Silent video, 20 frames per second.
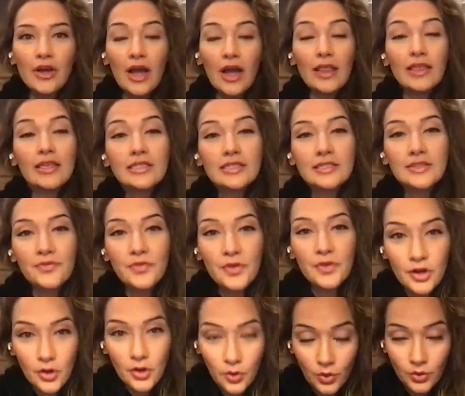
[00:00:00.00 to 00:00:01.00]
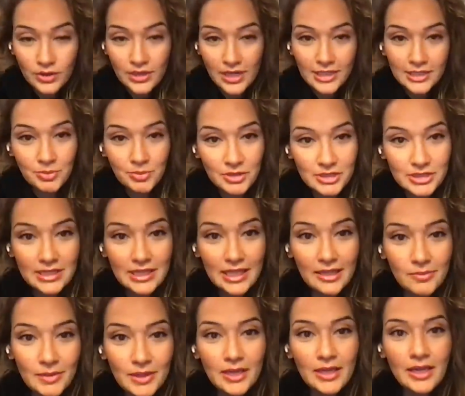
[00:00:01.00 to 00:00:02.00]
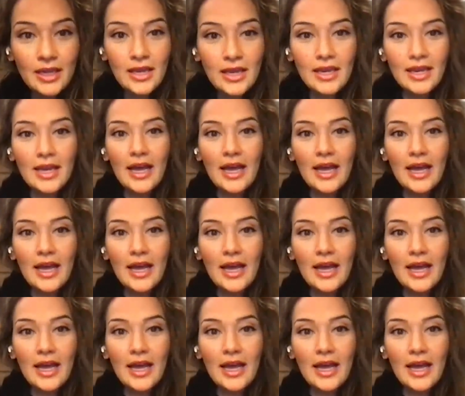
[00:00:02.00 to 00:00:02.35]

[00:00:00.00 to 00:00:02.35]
at least for a cold ass person like me,